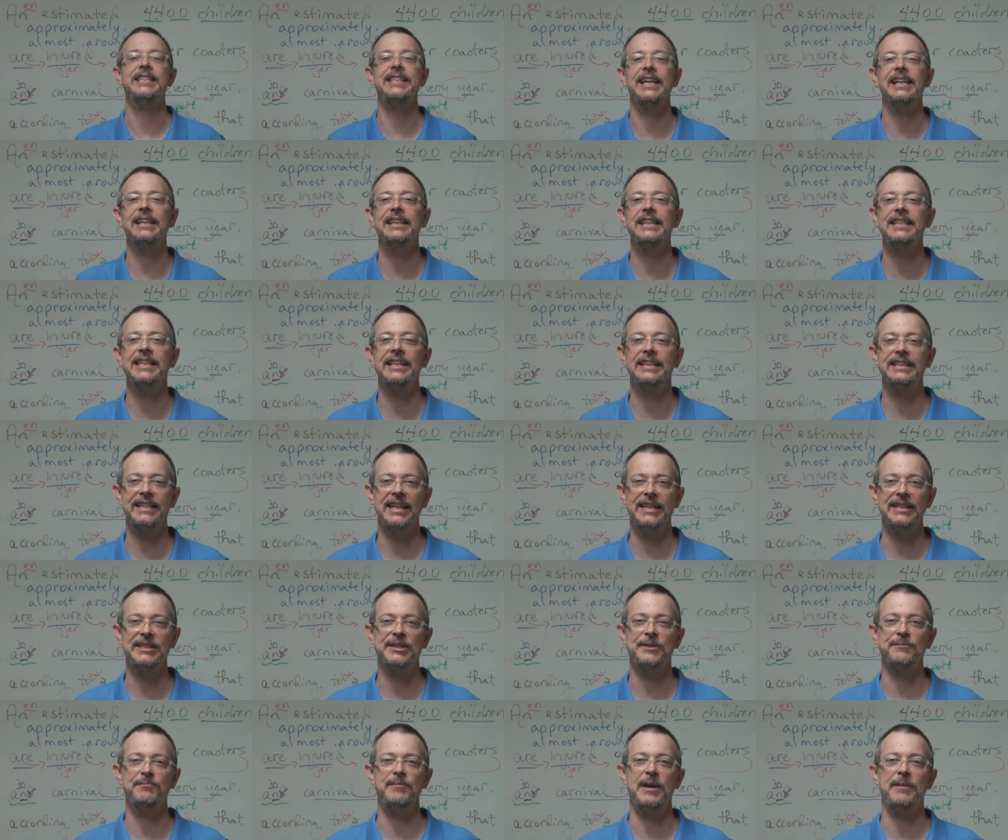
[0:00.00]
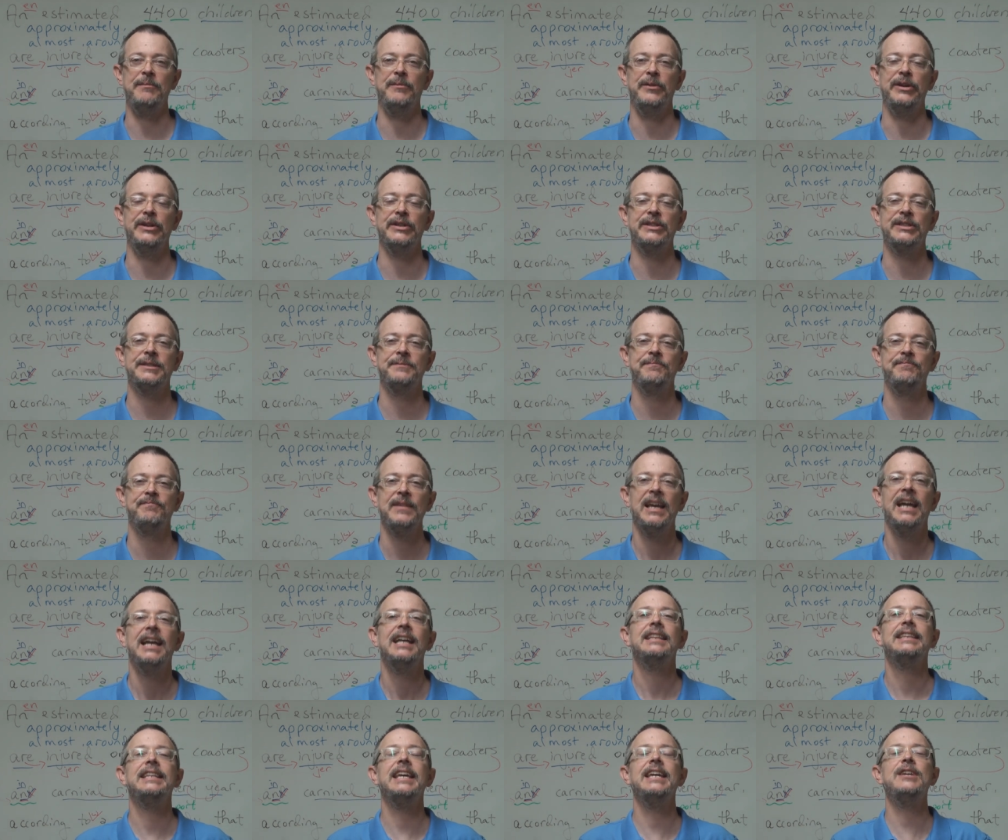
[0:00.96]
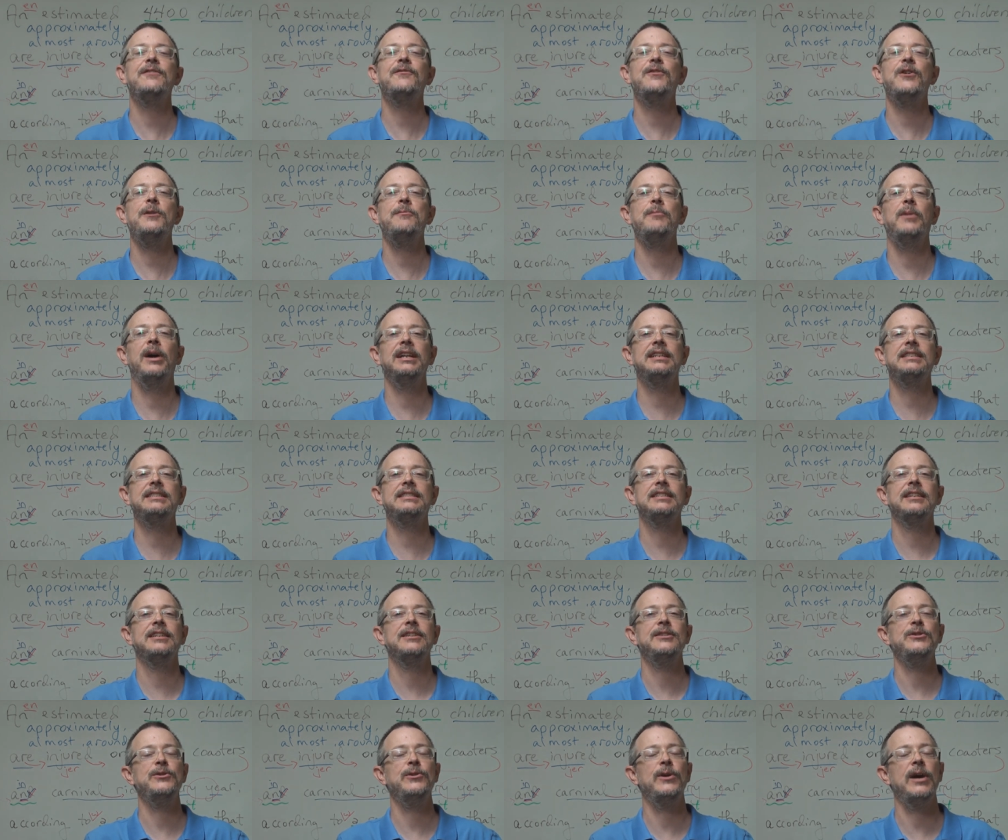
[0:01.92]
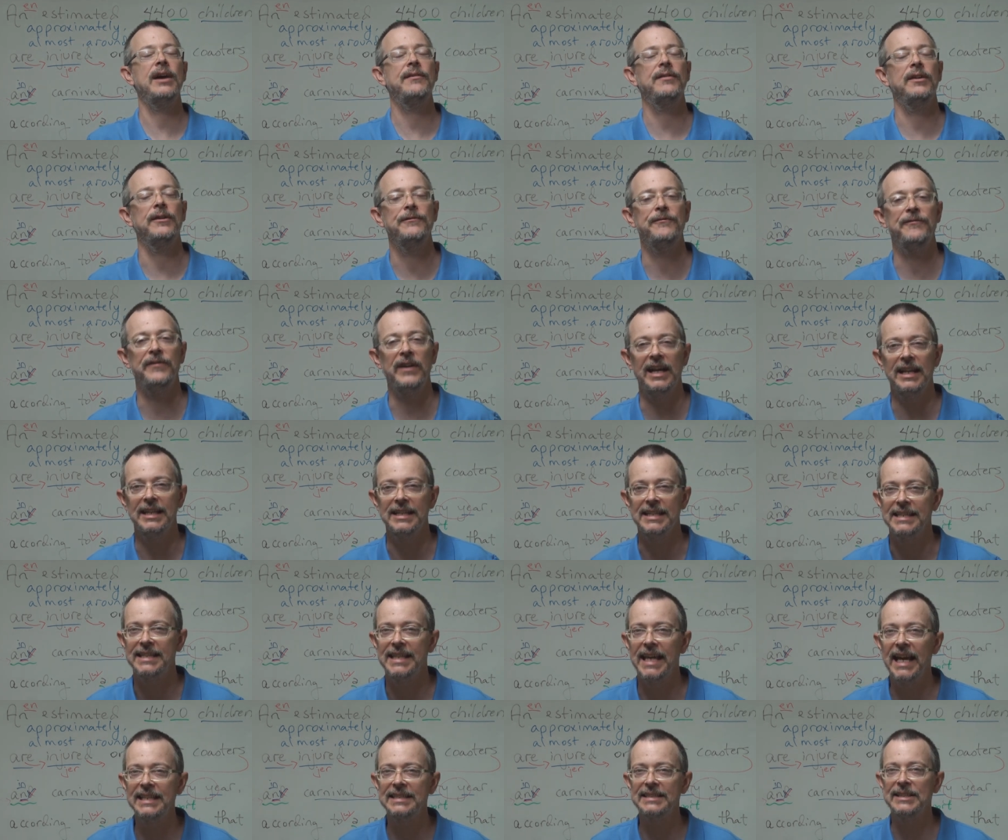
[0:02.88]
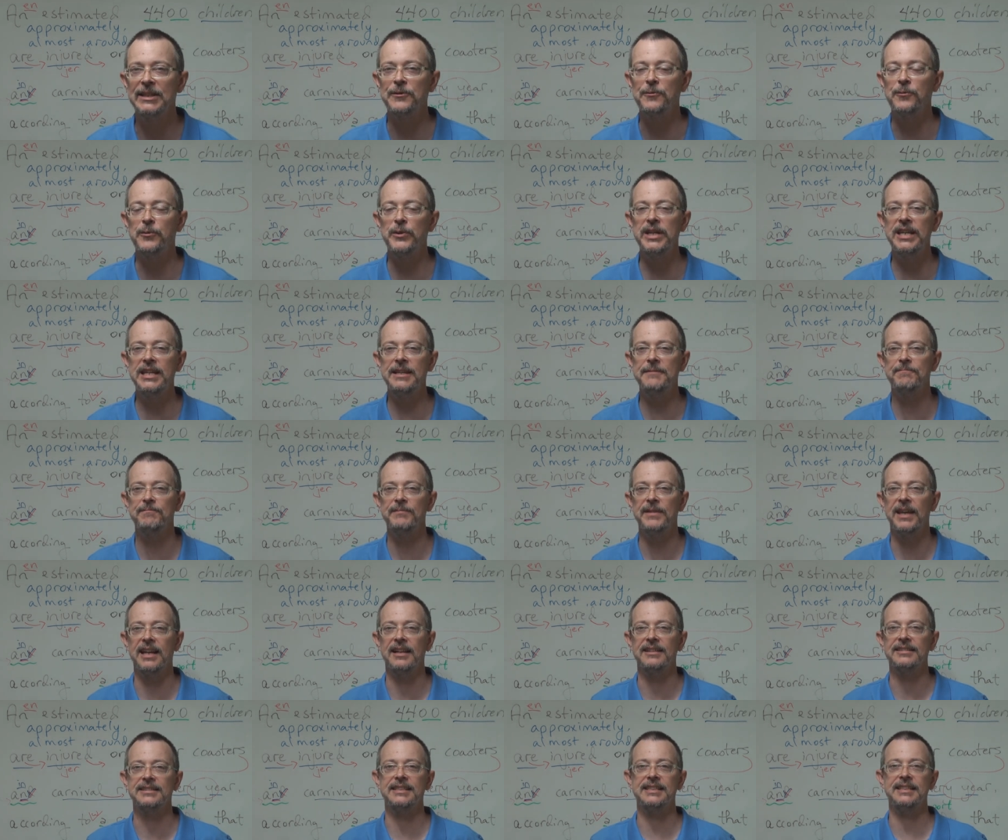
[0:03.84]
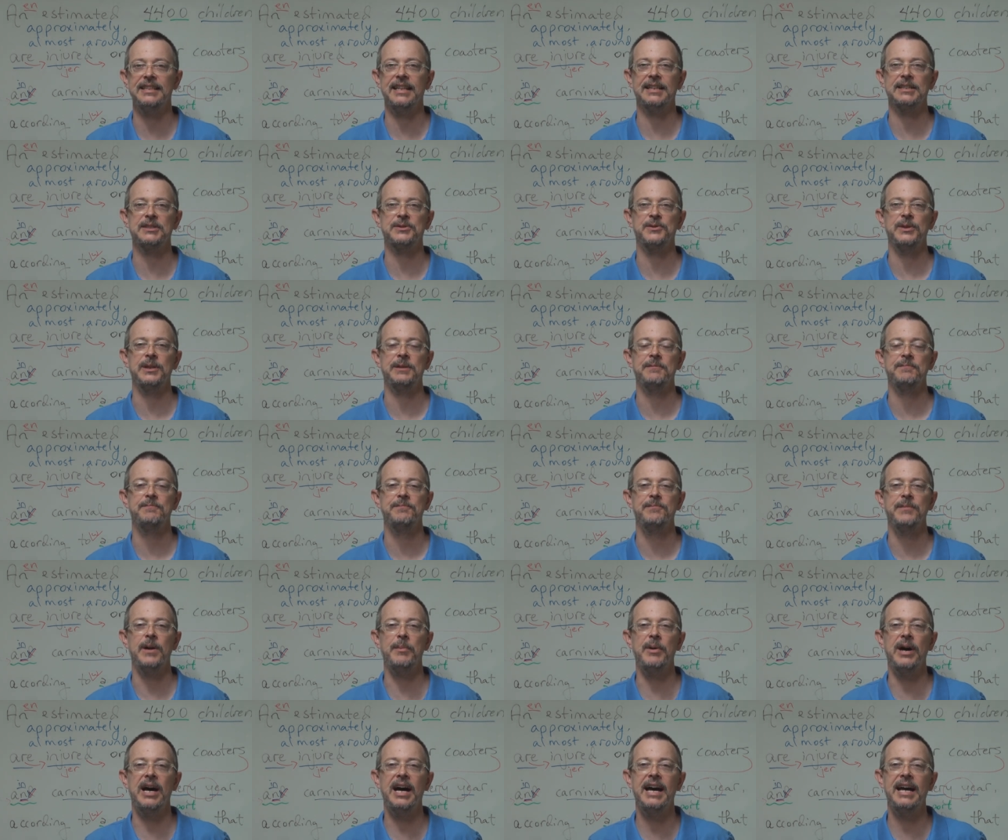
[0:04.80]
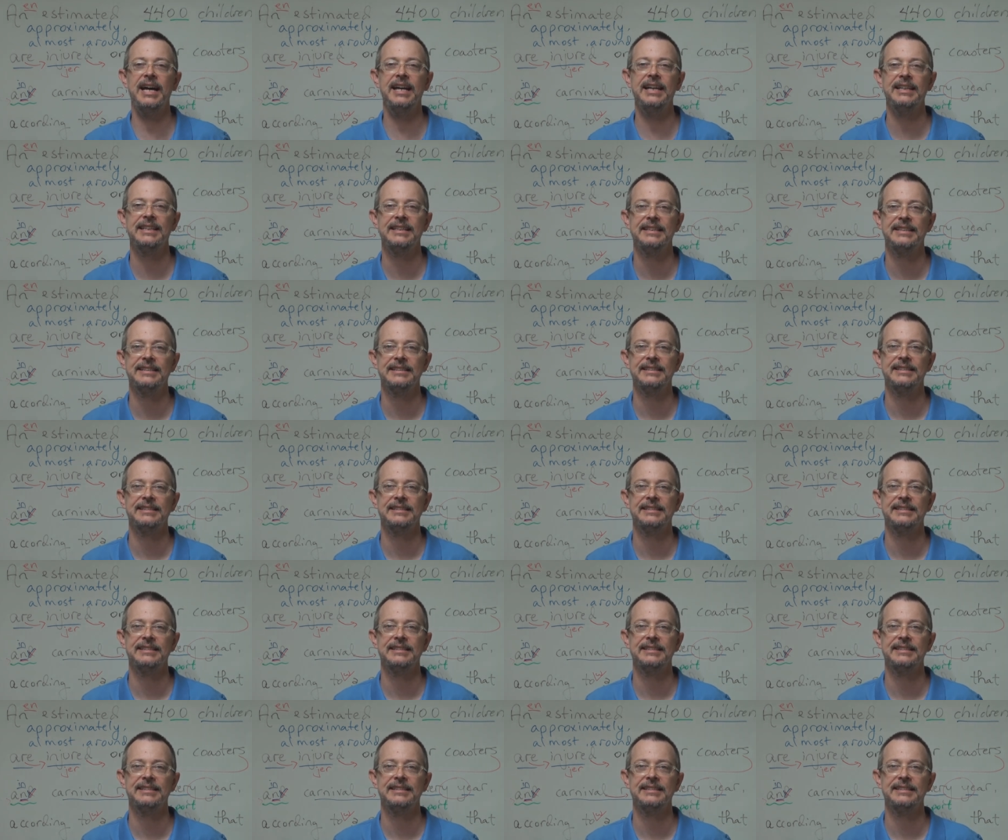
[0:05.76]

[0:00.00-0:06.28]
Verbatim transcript: Daily Dictation members. Thank you very much. You have a fantastic week, and I'll see you next week. Bye-bye.